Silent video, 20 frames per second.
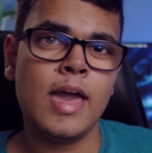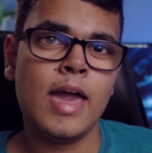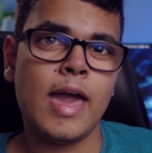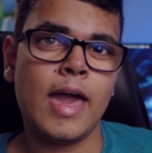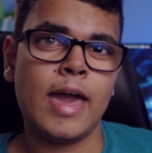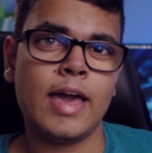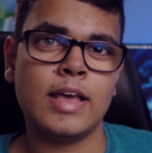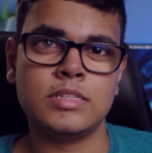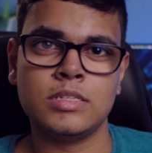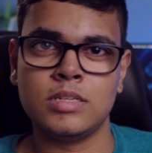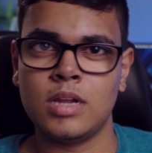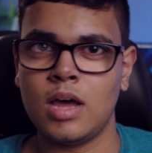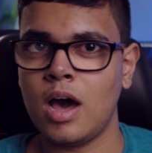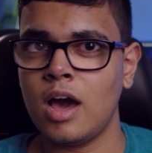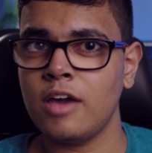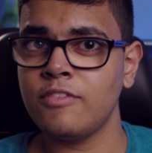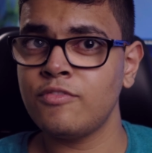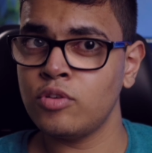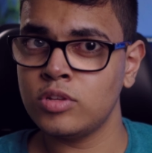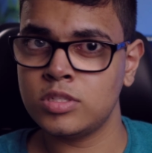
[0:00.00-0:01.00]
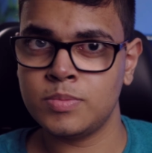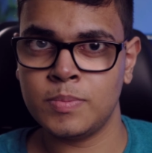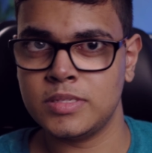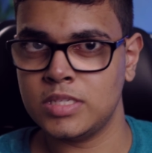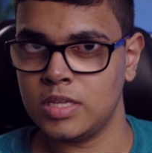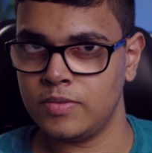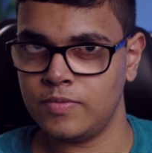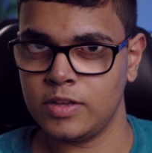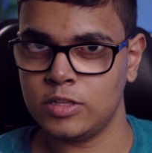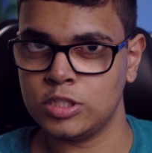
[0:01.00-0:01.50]
has an
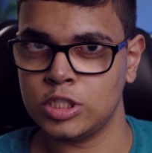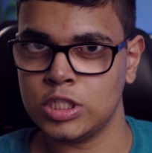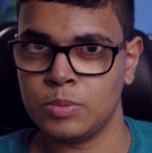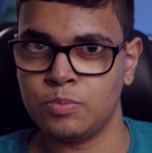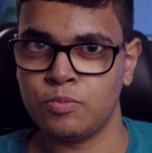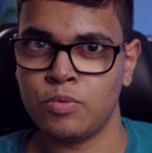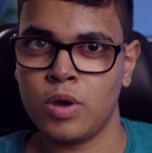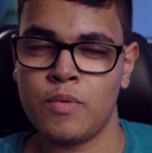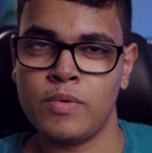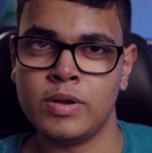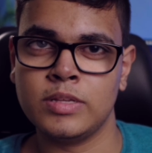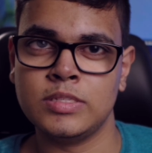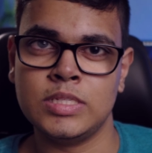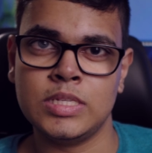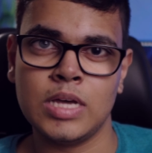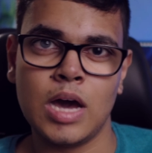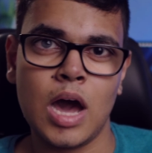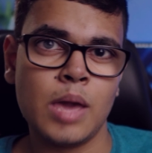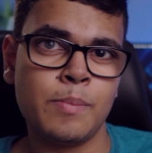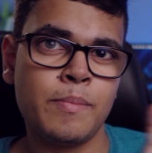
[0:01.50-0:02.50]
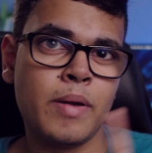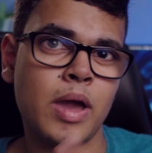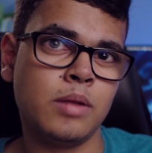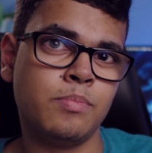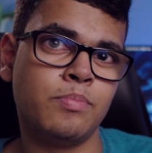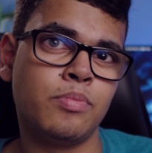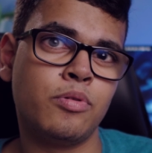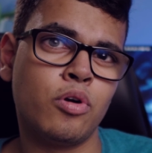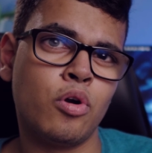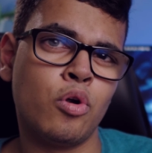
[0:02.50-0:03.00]
iPhone-specific chip, whereas the
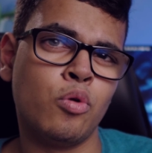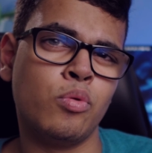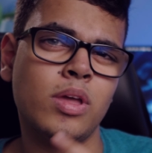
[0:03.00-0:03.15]
iPad Pro,